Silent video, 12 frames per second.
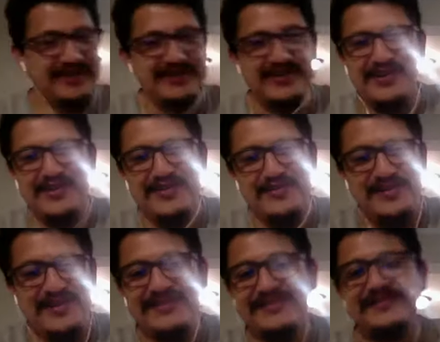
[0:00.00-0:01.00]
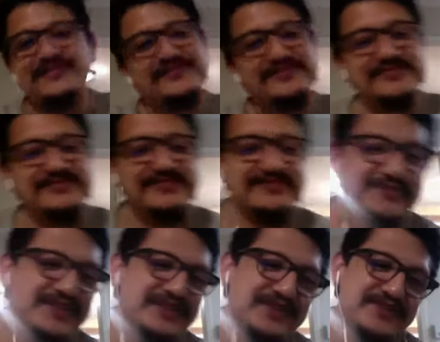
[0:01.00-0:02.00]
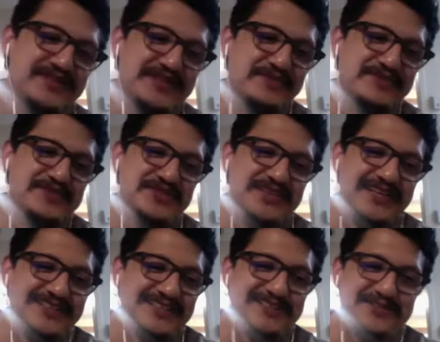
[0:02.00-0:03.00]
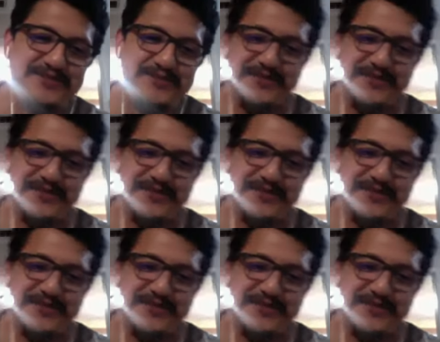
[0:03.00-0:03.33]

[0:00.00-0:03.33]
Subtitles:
go, man. You did what you had to do.